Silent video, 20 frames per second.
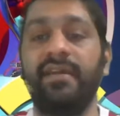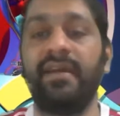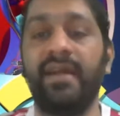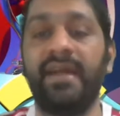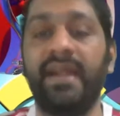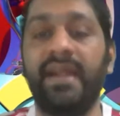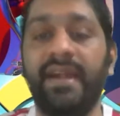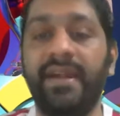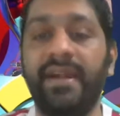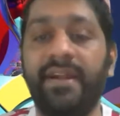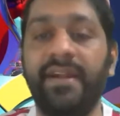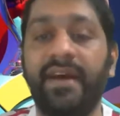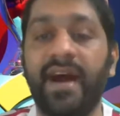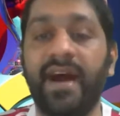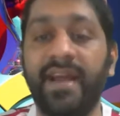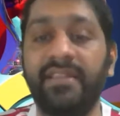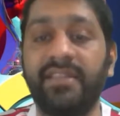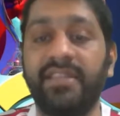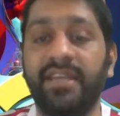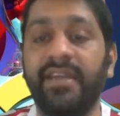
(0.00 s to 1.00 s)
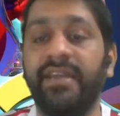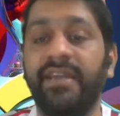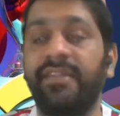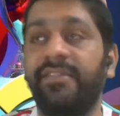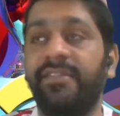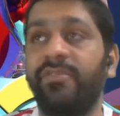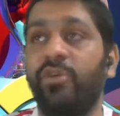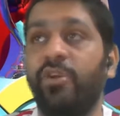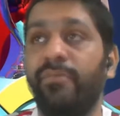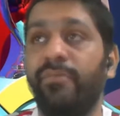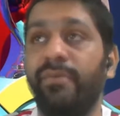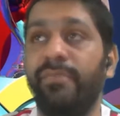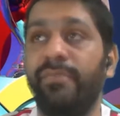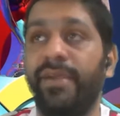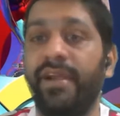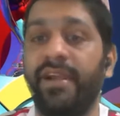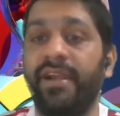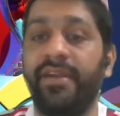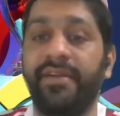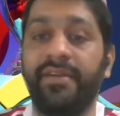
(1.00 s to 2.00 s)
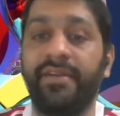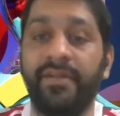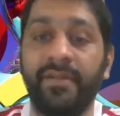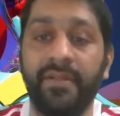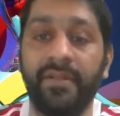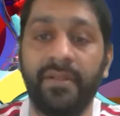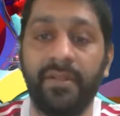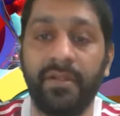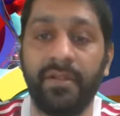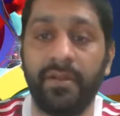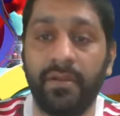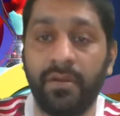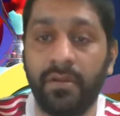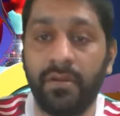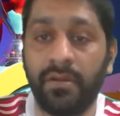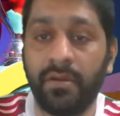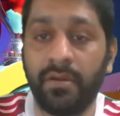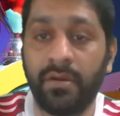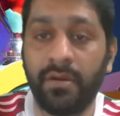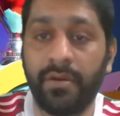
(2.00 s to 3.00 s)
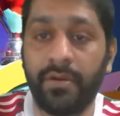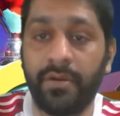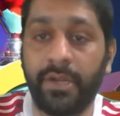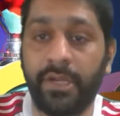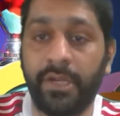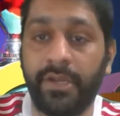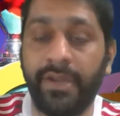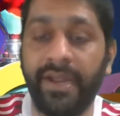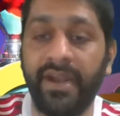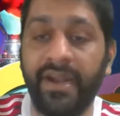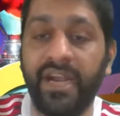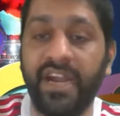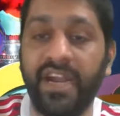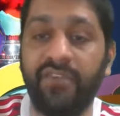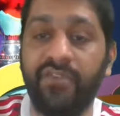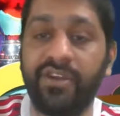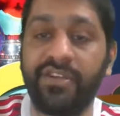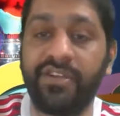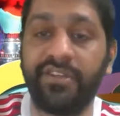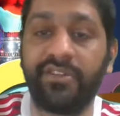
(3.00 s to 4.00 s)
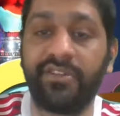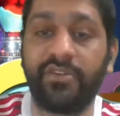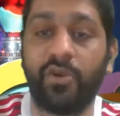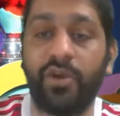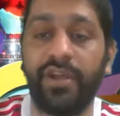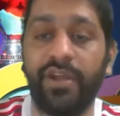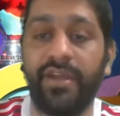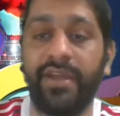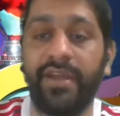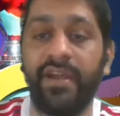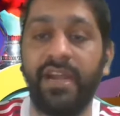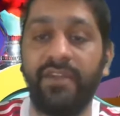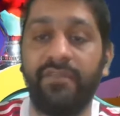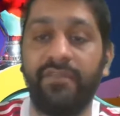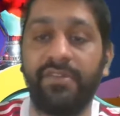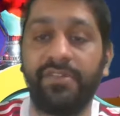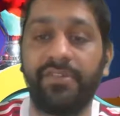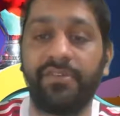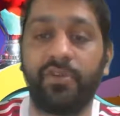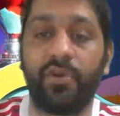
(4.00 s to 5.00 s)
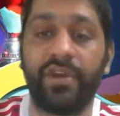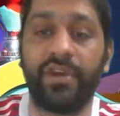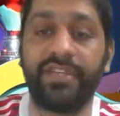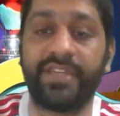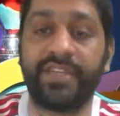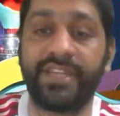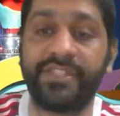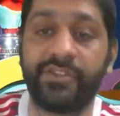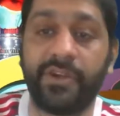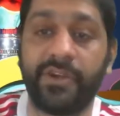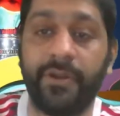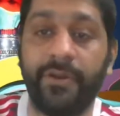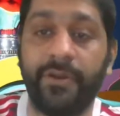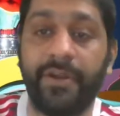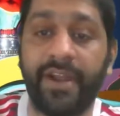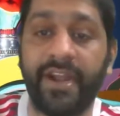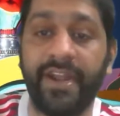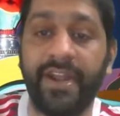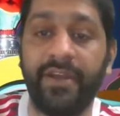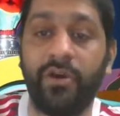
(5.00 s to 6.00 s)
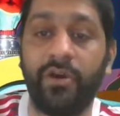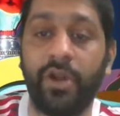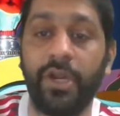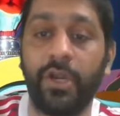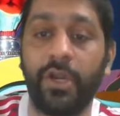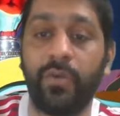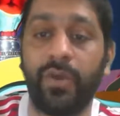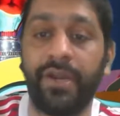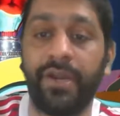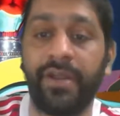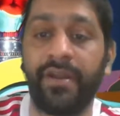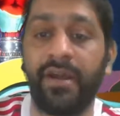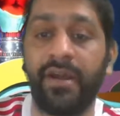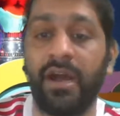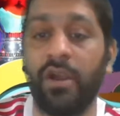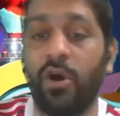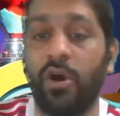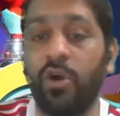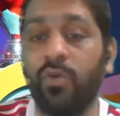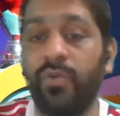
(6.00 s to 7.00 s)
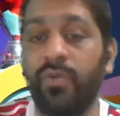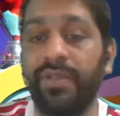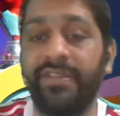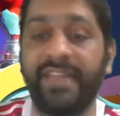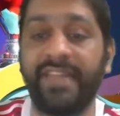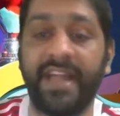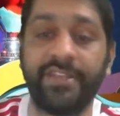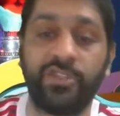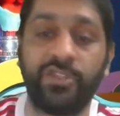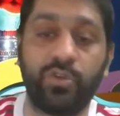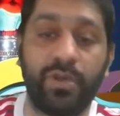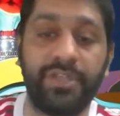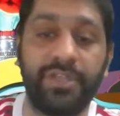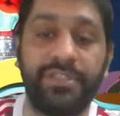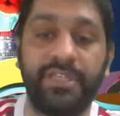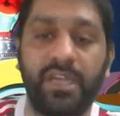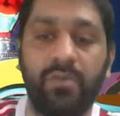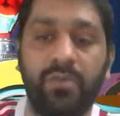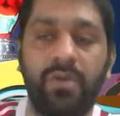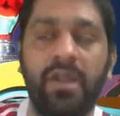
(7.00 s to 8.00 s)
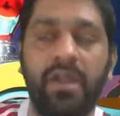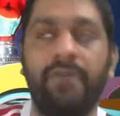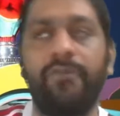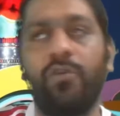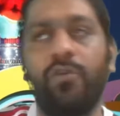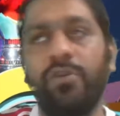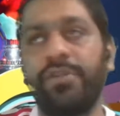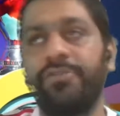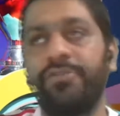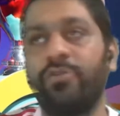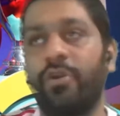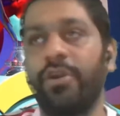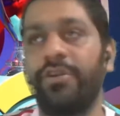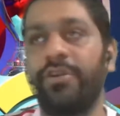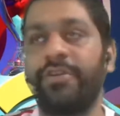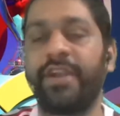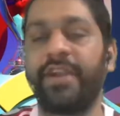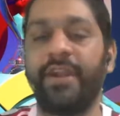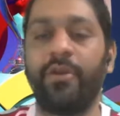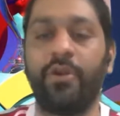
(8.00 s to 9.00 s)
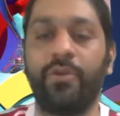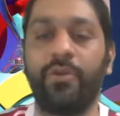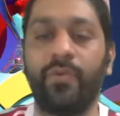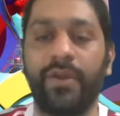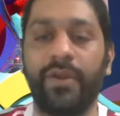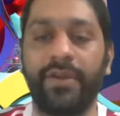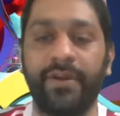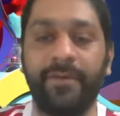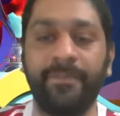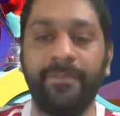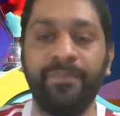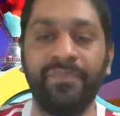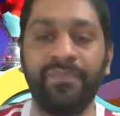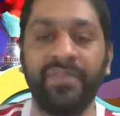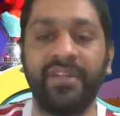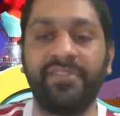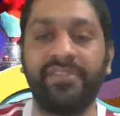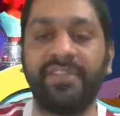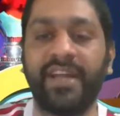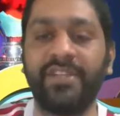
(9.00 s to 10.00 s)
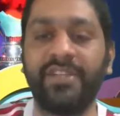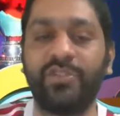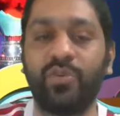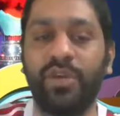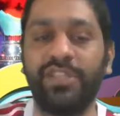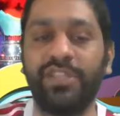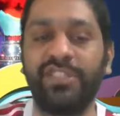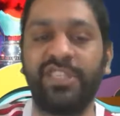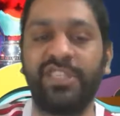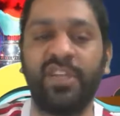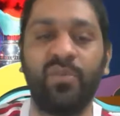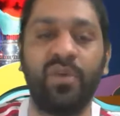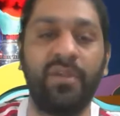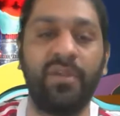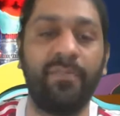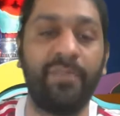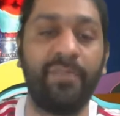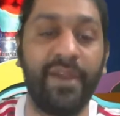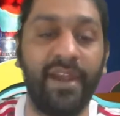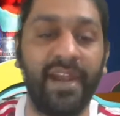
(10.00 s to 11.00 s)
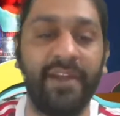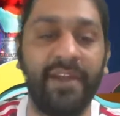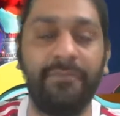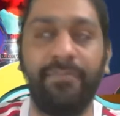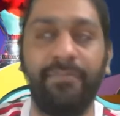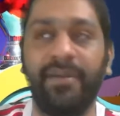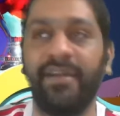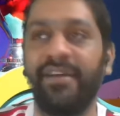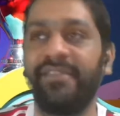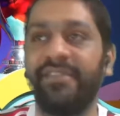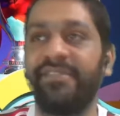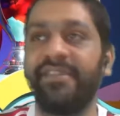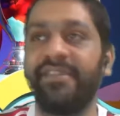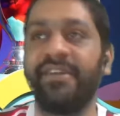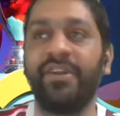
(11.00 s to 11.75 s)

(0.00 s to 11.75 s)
and I think it's going to be brilliant. England versus Croatia is trending on Twitter along with Sancho and Chilwell. Of course, it's going to trend on Twitter. Sancho and Chilwell, brilliant players,